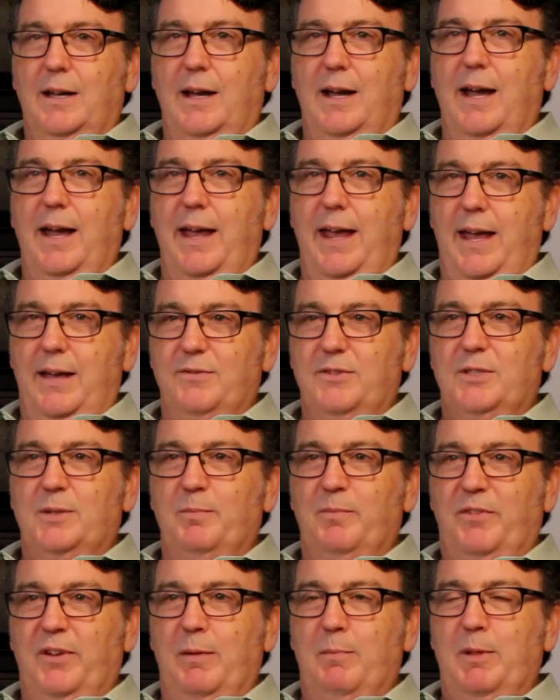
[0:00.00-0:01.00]
I have
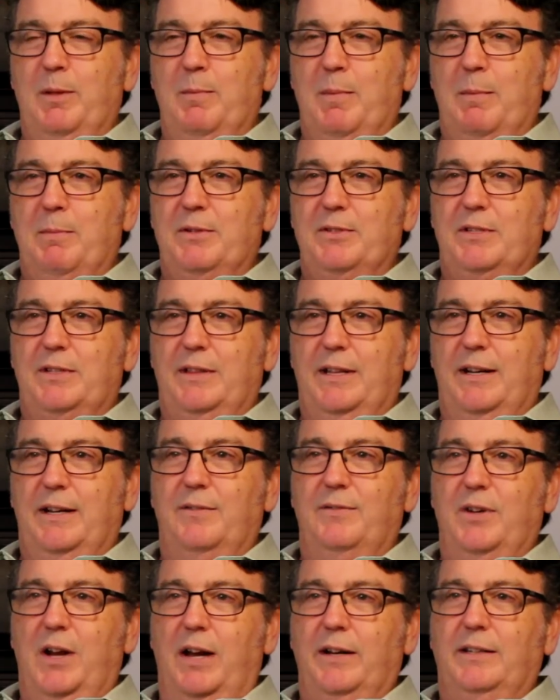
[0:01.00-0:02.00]
some family members that
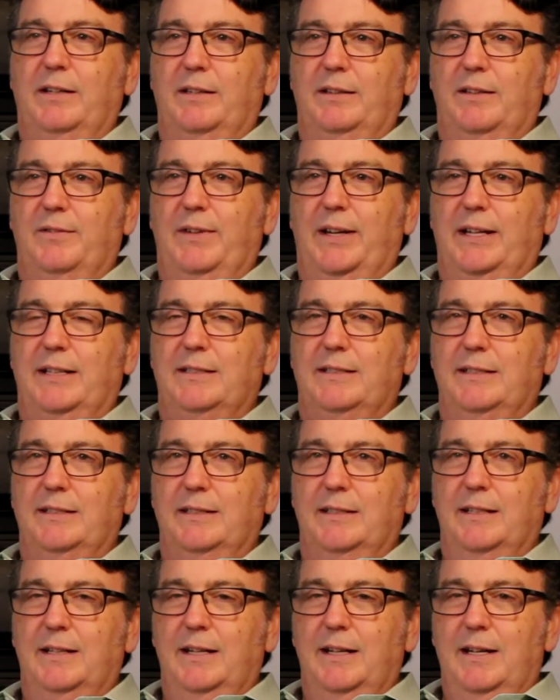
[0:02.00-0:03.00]
have not got the
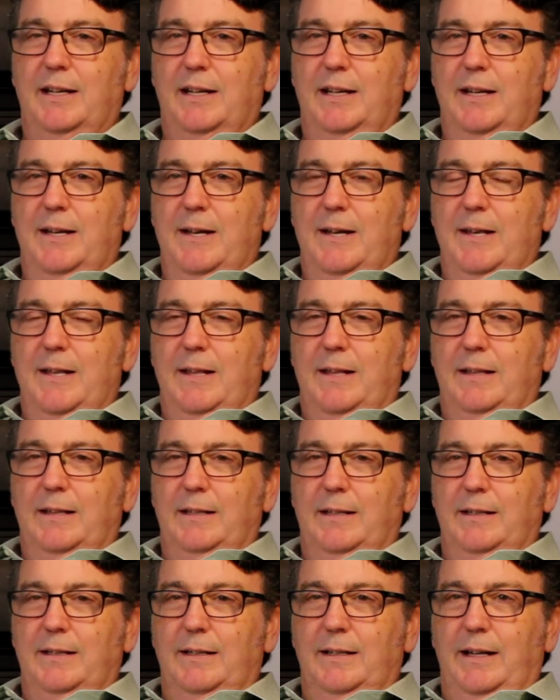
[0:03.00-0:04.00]
vaccine.
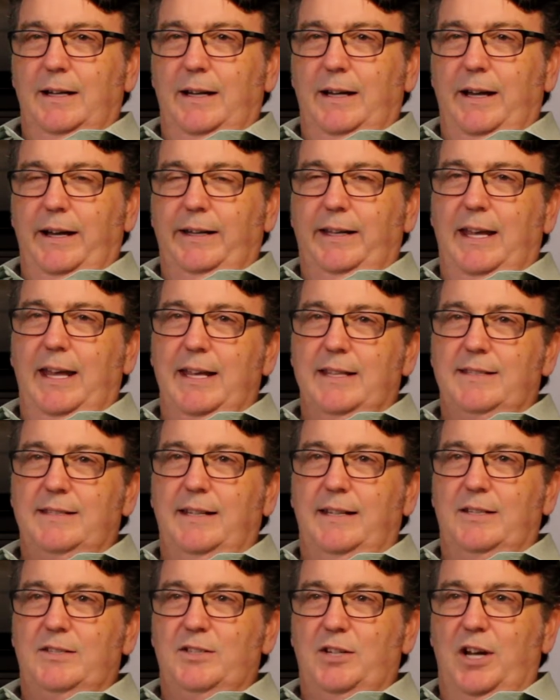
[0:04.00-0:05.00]
I can't
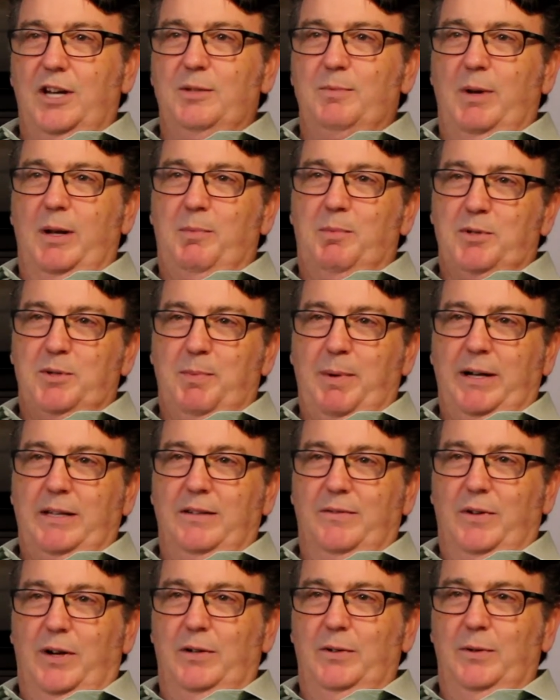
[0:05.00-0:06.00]
say it's changed my
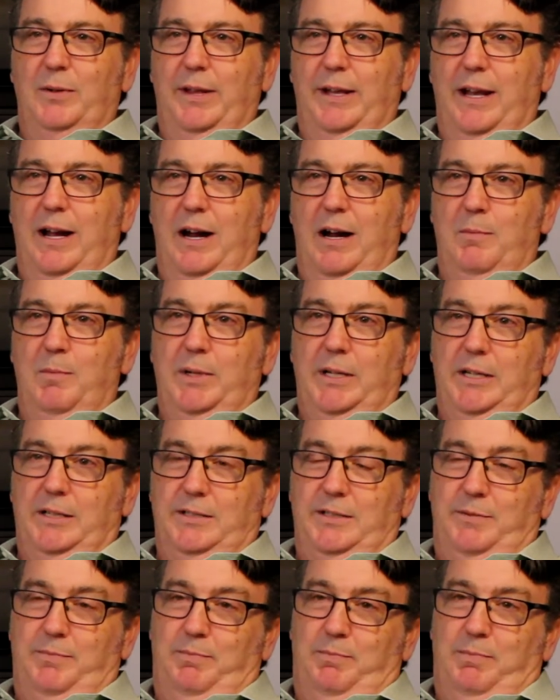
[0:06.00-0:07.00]
perspective on who they are
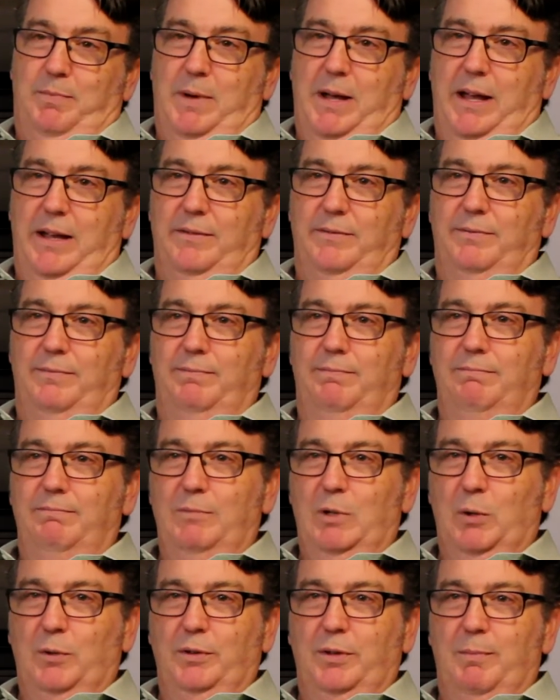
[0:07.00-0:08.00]
because I've
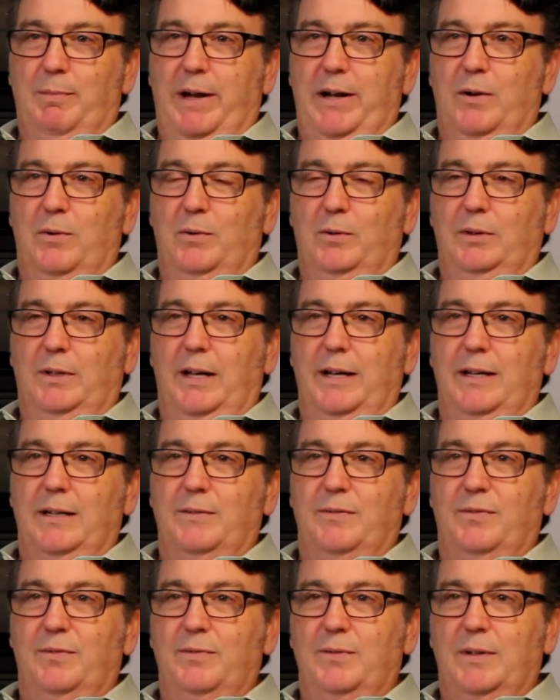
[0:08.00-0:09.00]
known them my whole
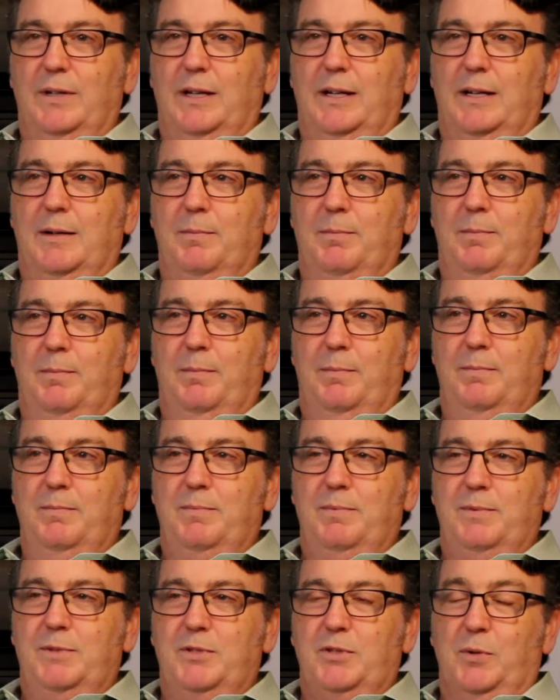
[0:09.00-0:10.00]
life.
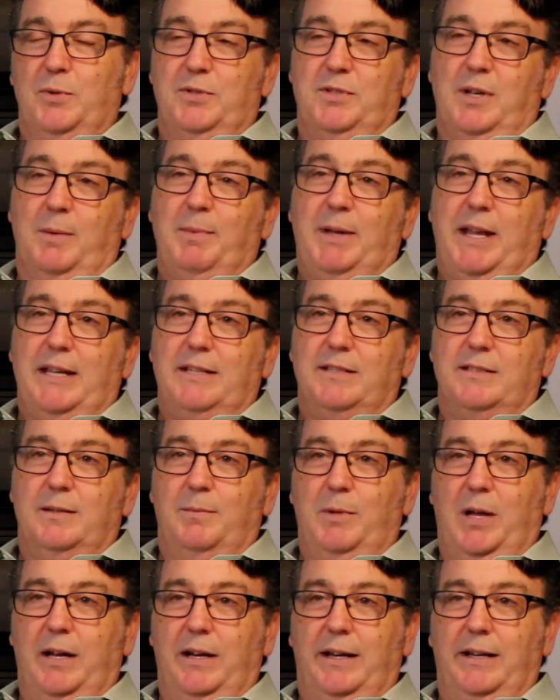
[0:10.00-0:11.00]
So in some cases,
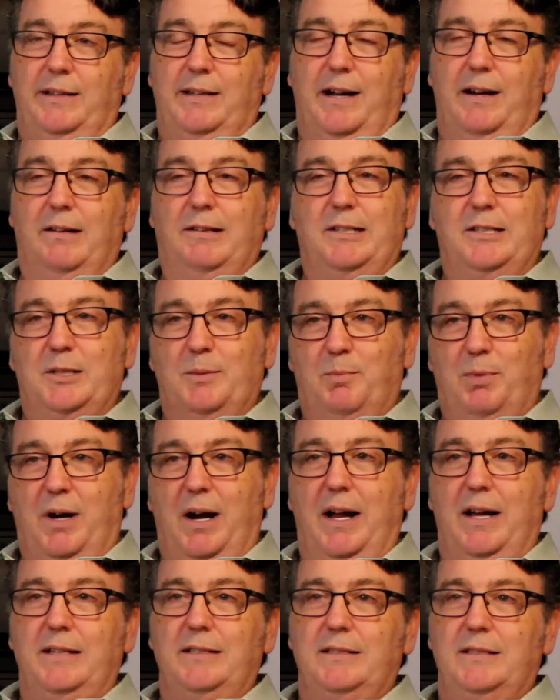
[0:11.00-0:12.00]
I'm not entirely
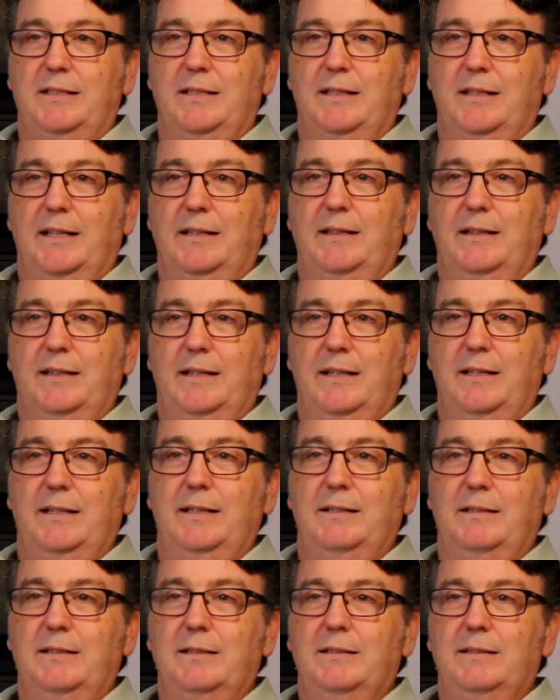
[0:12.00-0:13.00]
surprised that
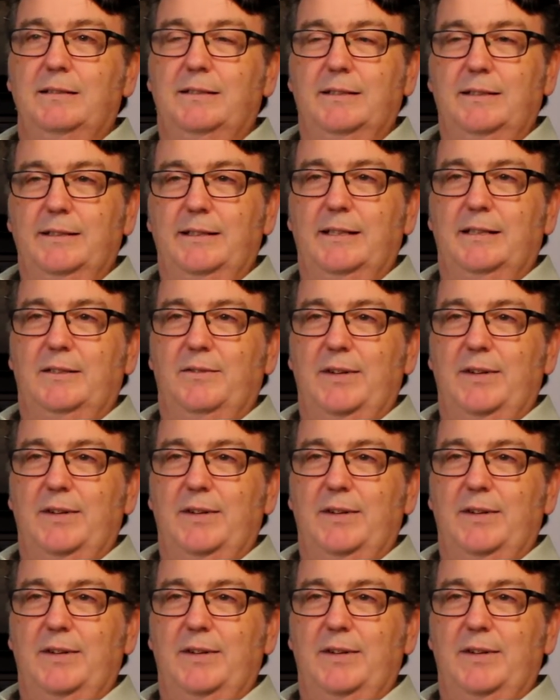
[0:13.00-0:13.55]
they didn't get the